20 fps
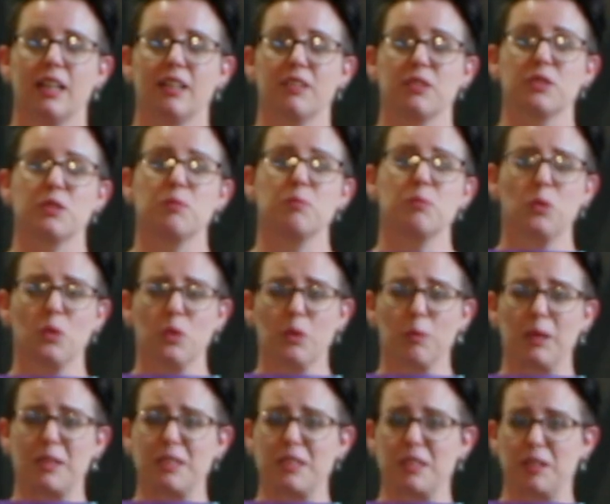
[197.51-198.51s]
There's more
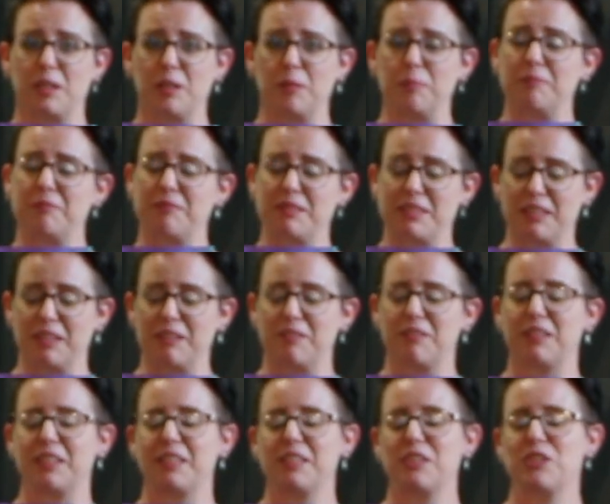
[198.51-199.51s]
work to come. It's not
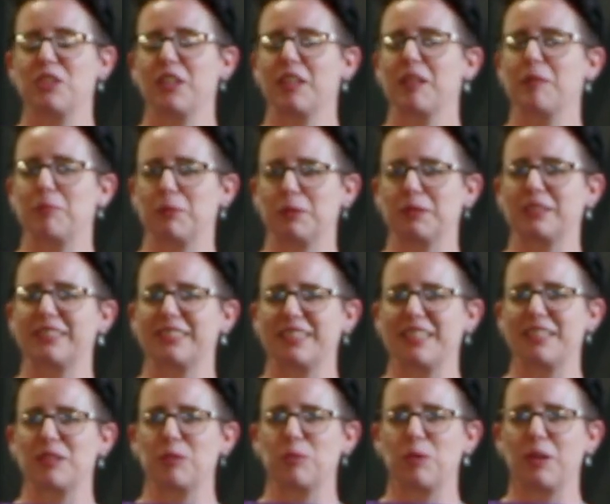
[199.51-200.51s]
finished yet, but
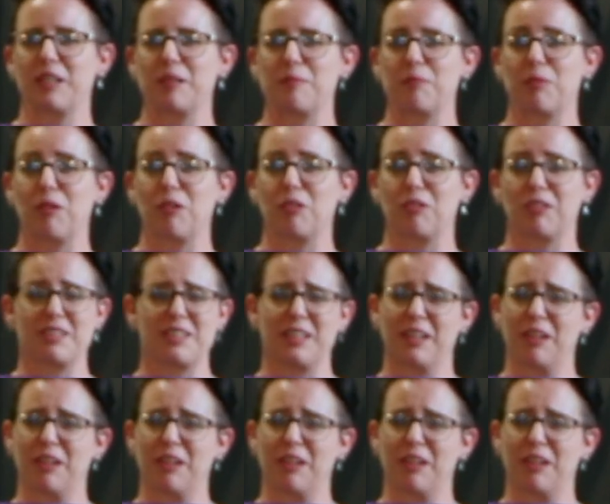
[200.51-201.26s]
it's a work in progress.